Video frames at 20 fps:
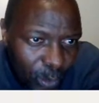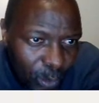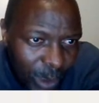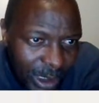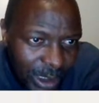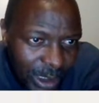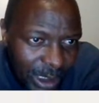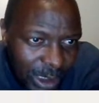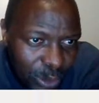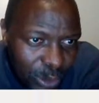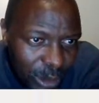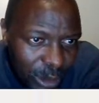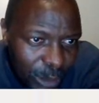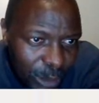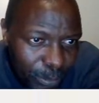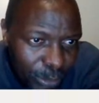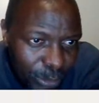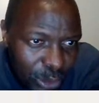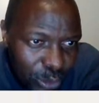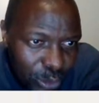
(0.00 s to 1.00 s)
this
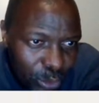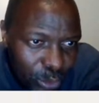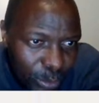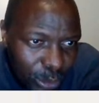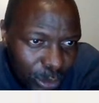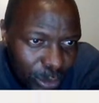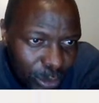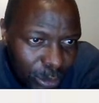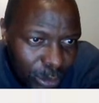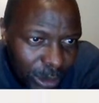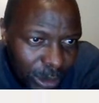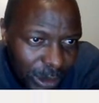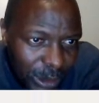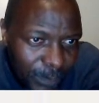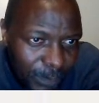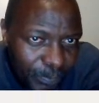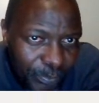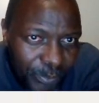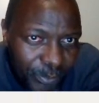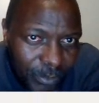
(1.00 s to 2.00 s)
contributes will be called
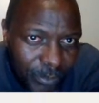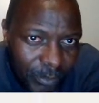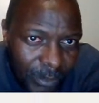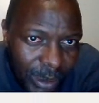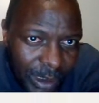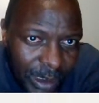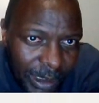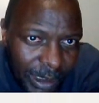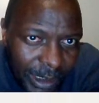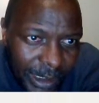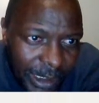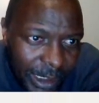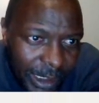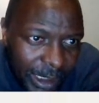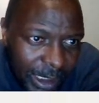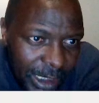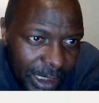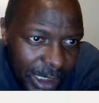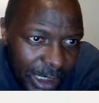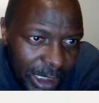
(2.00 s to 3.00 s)
here.
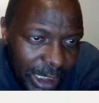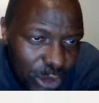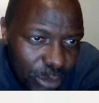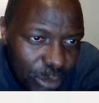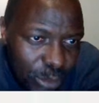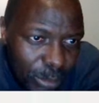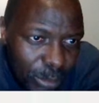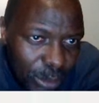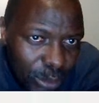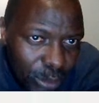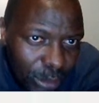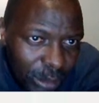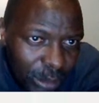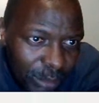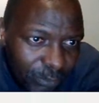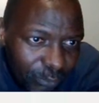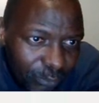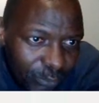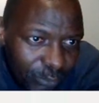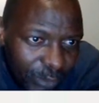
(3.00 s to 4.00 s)
It will be called
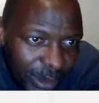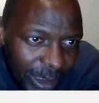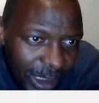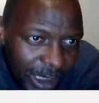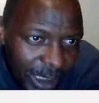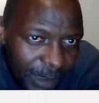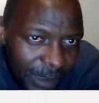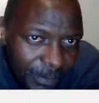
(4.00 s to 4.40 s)
VA,